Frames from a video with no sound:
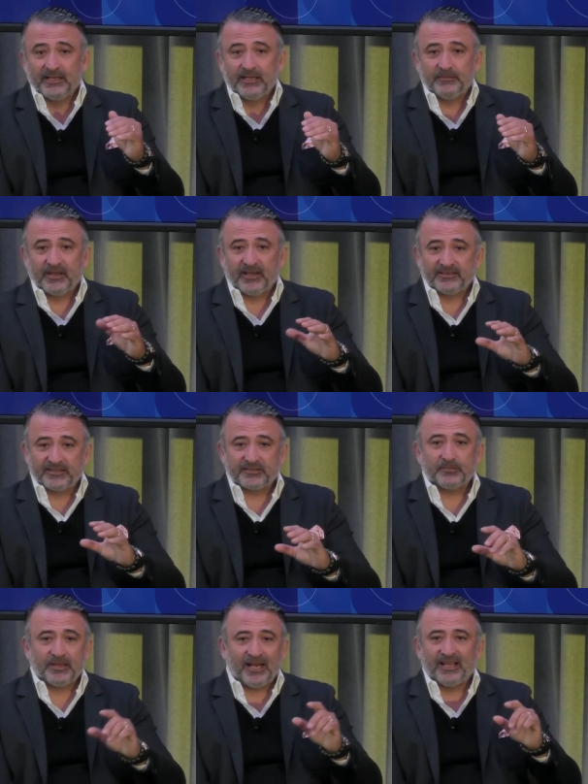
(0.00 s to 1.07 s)
because the
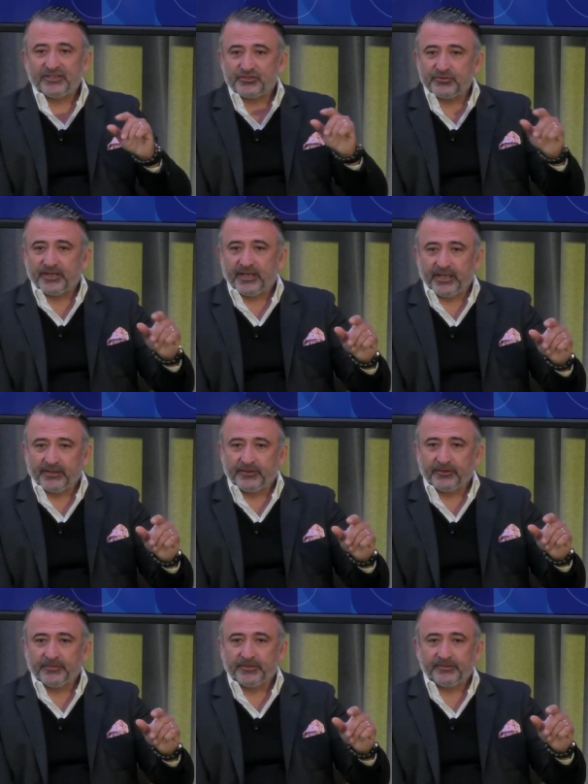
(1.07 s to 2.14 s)
supply is shrinking a
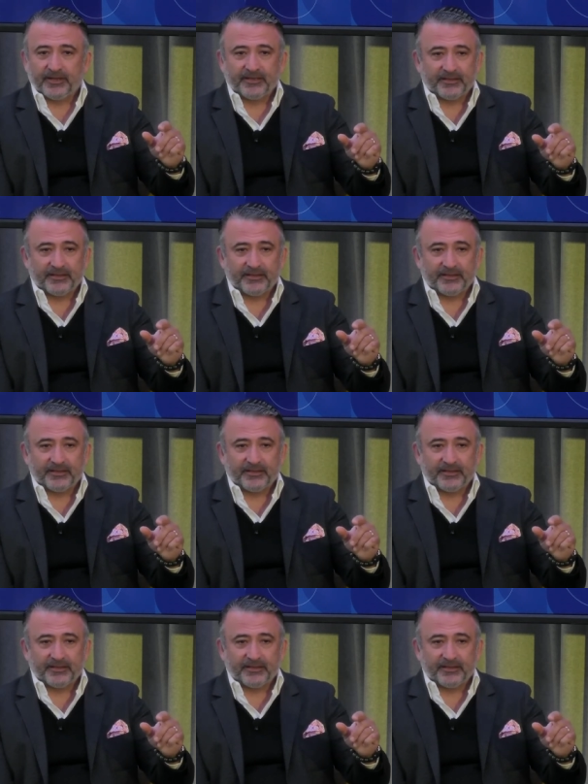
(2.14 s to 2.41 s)
little bit, right?